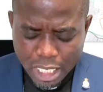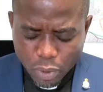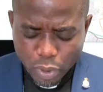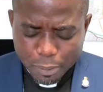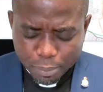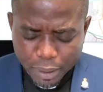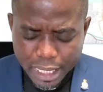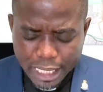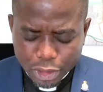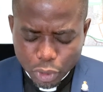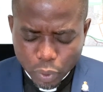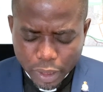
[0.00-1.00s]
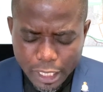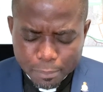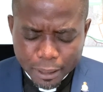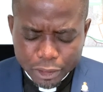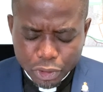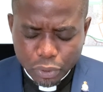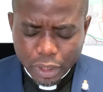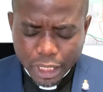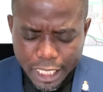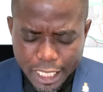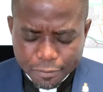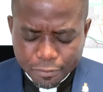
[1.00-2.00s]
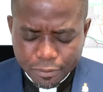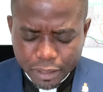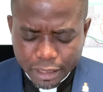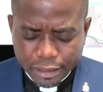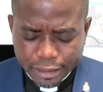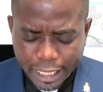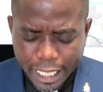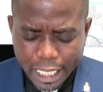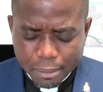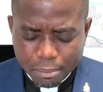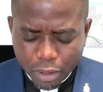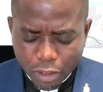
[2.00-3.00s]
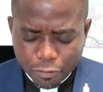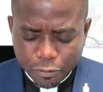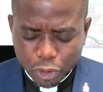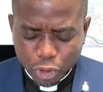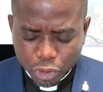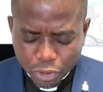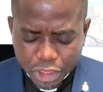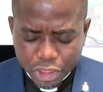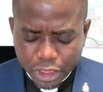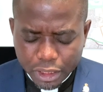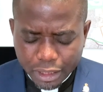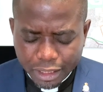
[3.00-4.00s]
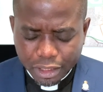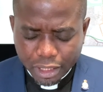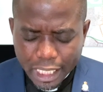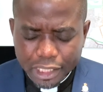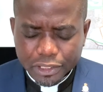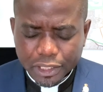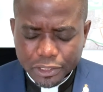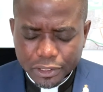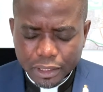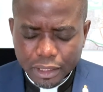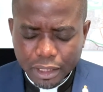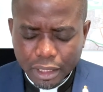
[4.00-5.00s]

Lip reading: We pray that you help us to give in time of frustration and crisis.